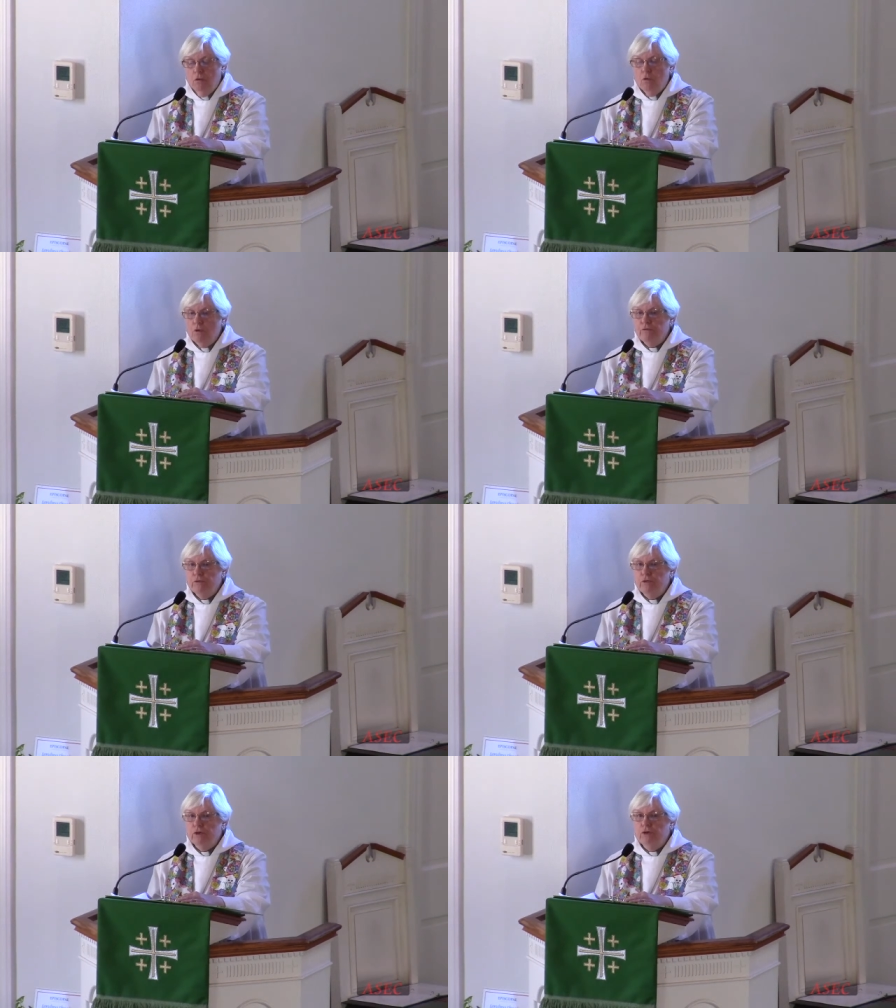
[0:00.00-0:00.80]
or for
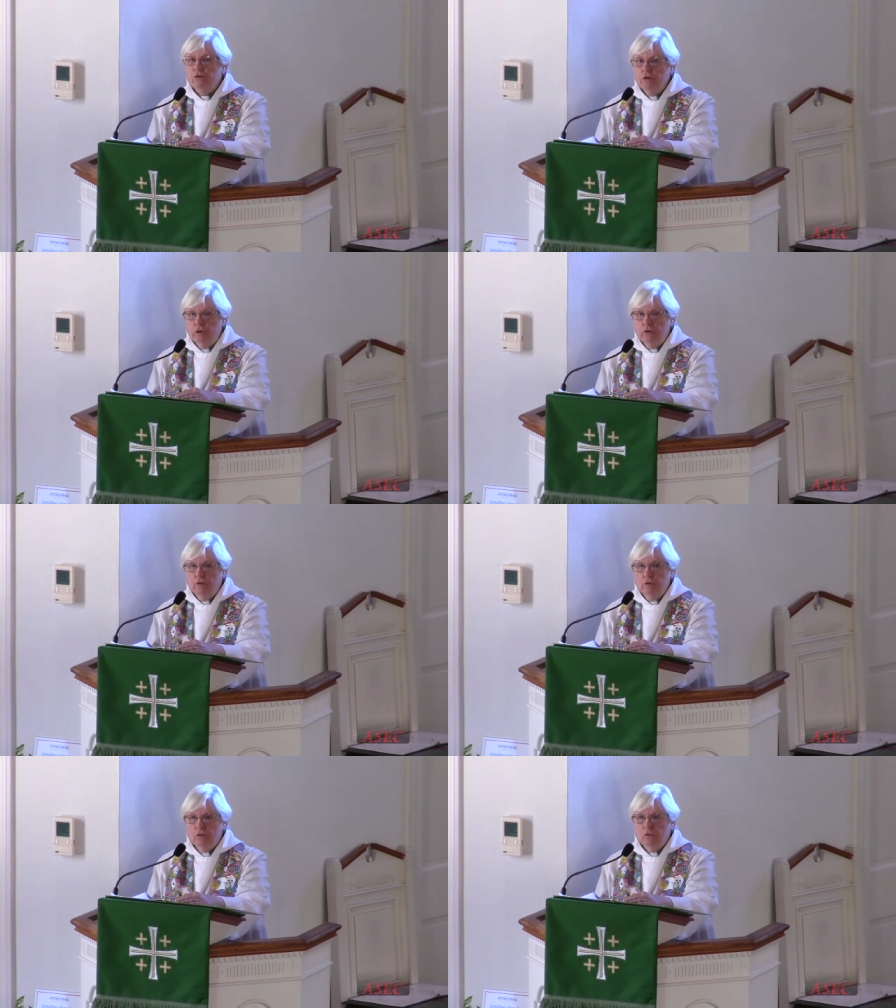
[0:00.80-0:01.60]
the good
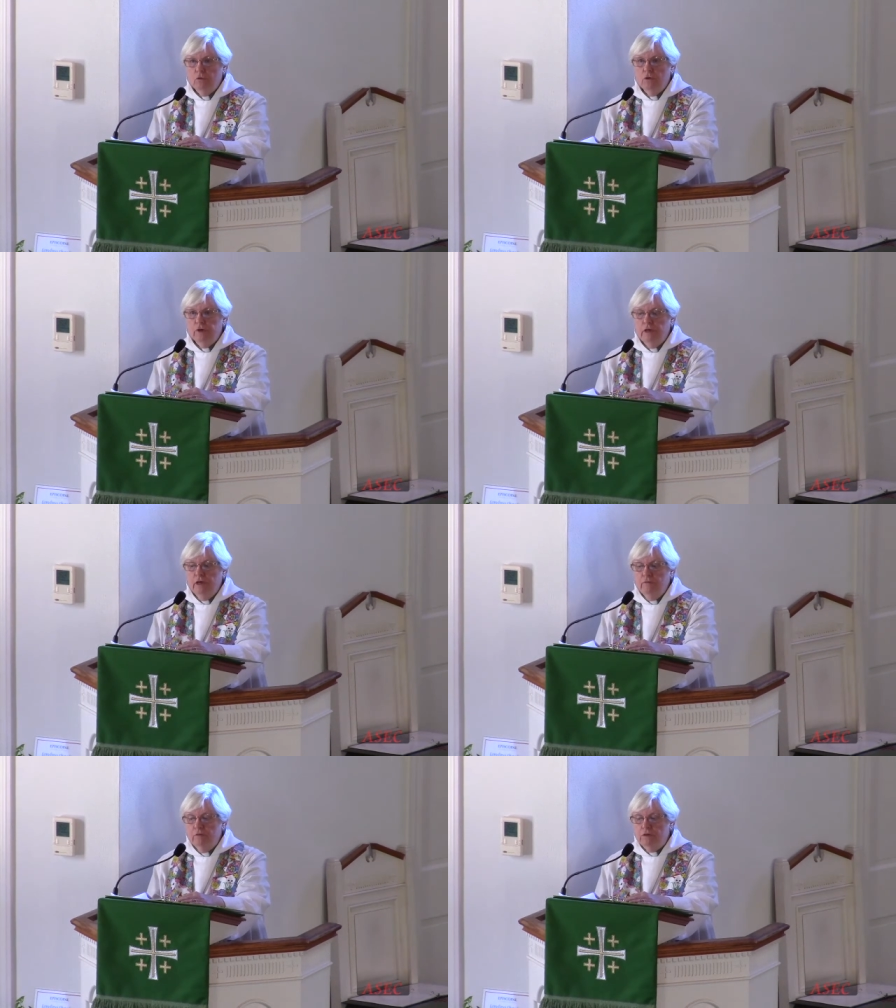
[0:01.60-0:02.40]
or evil